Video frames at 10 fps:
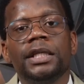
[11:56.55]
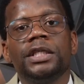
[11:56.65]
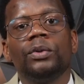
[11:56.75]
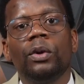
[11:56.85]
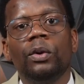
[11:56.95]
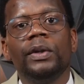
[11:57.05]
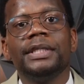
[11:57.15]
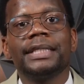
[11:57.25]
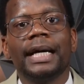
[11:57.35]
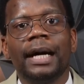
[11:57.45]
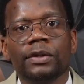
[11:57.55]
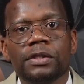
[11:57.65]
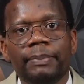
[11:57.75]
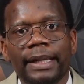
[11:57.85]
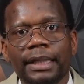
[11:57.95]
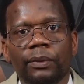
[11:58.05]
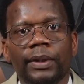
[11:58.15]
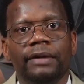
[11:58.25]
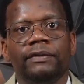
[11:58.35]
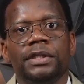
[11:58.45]
she would always outspend it.
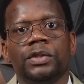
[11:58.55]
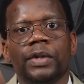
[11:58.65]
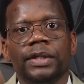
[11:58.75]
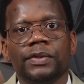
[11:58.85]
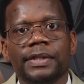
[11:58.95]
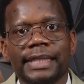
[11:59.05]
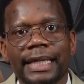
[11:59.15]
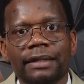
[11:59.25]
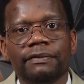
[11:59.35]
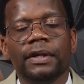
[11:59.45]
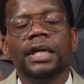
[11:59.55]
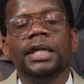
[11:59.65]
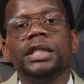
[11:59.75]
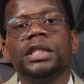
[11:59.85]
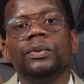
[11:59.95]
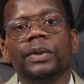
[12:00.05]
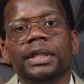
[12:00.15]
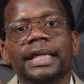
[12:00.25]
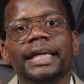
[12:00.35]
Whenever she tried to save, she would